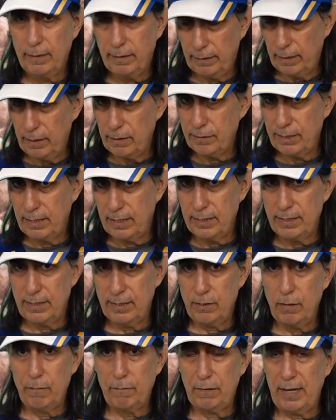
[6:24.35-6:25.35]
You know,
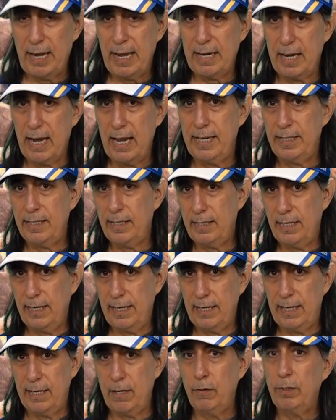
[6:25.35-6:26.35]
because don't forget, guys,
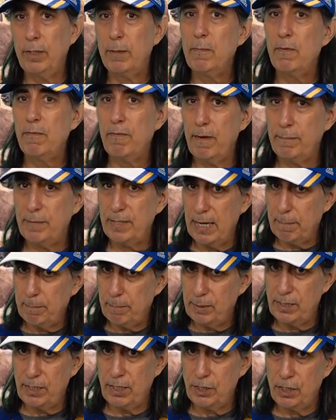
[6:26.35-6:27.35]
they can only move up 10
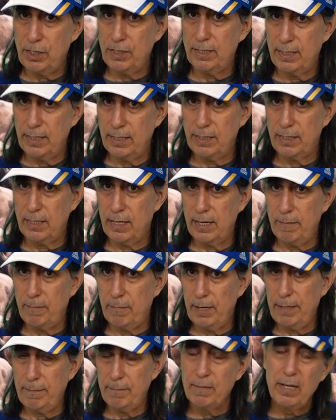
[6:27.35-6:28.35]
positions this time,
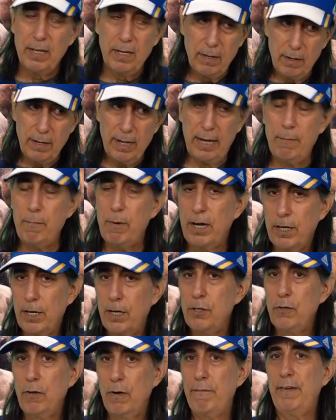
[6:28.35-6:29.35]
right? Anyway, I'm
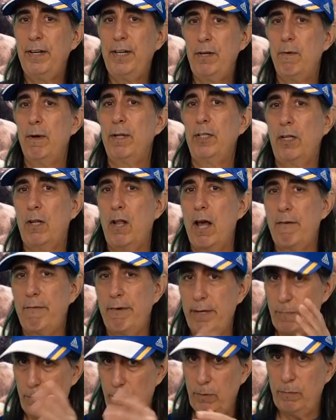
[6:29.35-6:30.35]
going to do a video on the
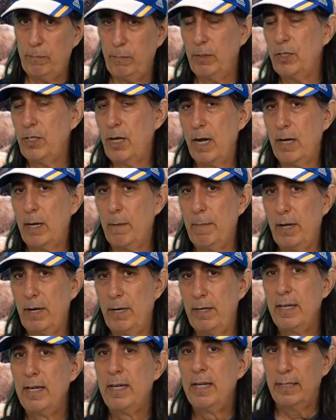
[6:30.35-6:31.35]
lottery. We'll, we'll talk about
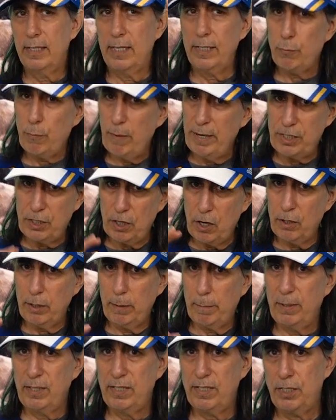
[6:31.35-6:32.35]
it. Let's wait till
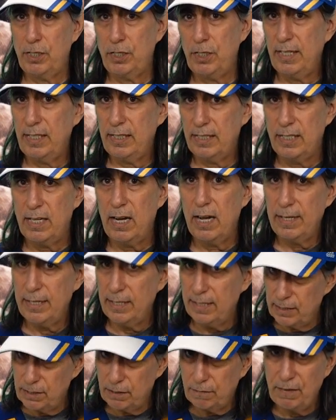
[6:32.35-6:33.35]
the positioning's done
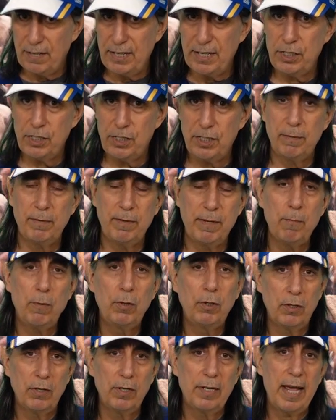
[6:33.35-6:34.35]
and it's finished, and then
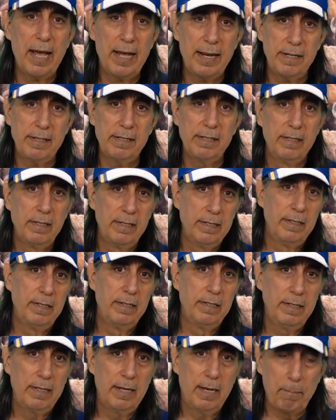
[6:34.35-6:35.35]
we'll look at it
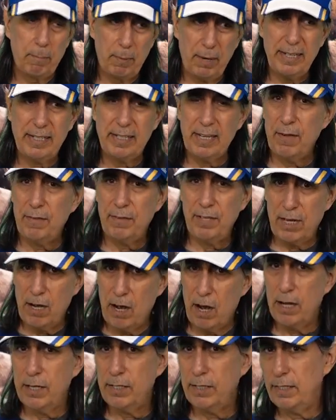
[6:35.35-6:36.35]
and break down the
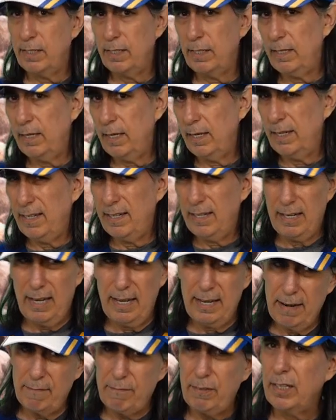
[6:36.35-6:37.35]
odds and, and,
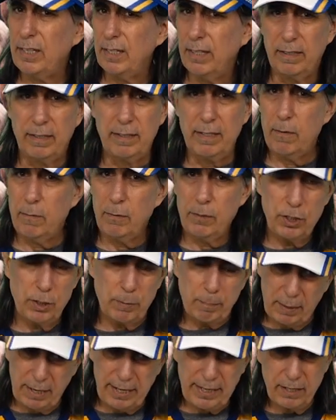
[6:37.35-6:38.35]
and everything. You know, we'll
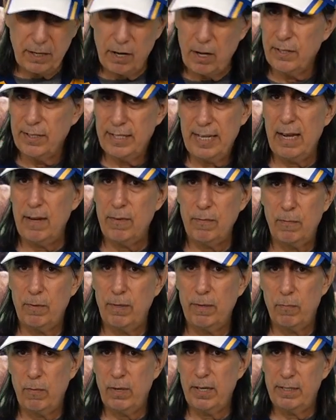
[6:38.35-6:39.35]
just break it all down,
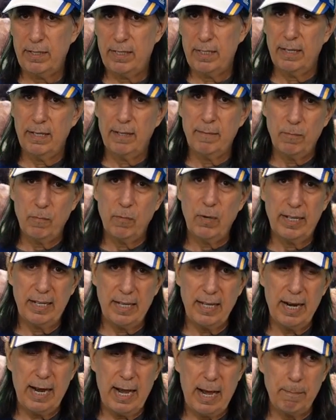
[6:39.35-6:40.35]
what, what, um, what
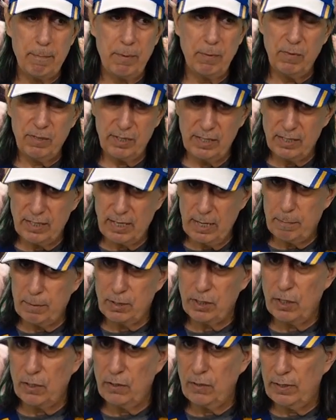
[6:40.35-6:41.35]
can happen, what the
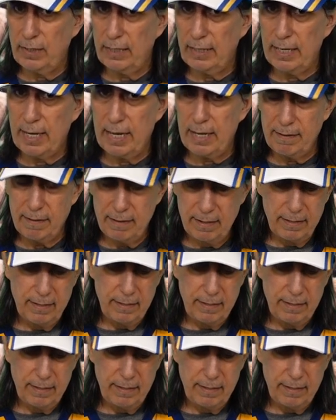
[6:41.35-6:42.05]
Sabres are looking at.